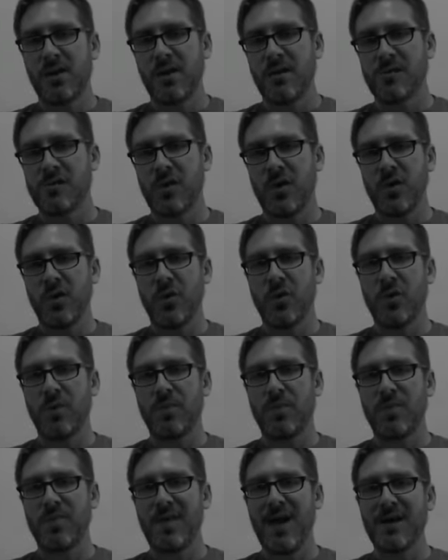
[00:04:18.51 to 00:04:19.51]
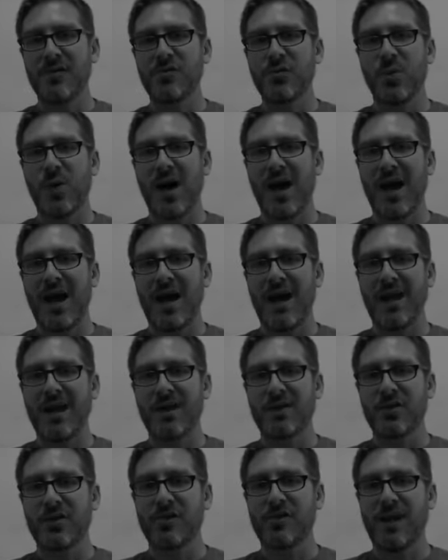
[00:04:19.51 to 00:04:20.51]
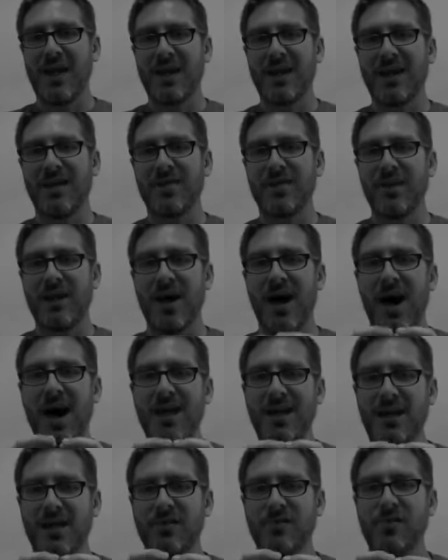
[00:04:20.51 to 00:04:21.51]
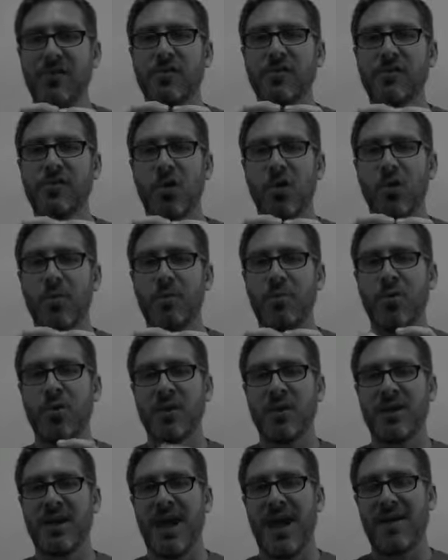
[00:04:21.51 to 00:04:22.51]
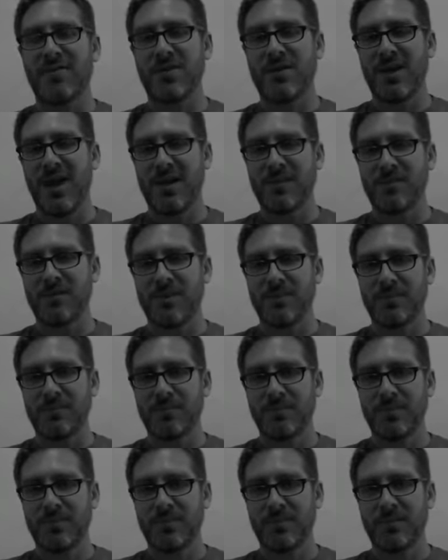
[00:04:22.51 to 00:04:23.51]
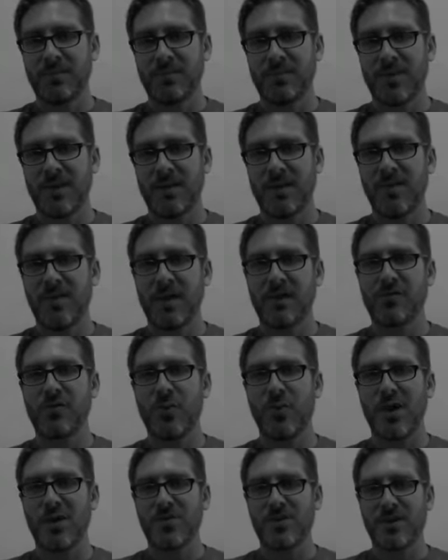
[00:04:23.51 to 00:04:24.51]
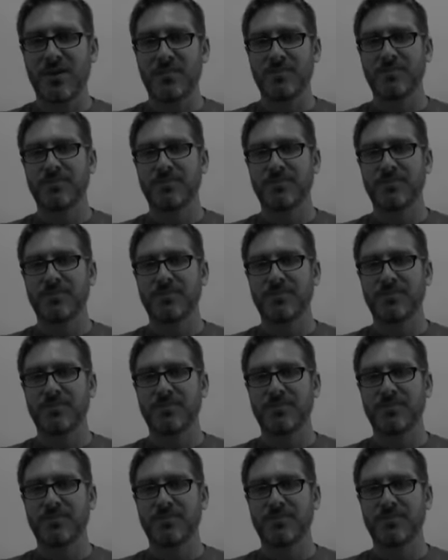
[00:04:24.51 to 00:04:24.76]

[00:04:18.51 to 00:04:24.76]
So that's why understanding the audience is so important in advertising. Thanks for watching.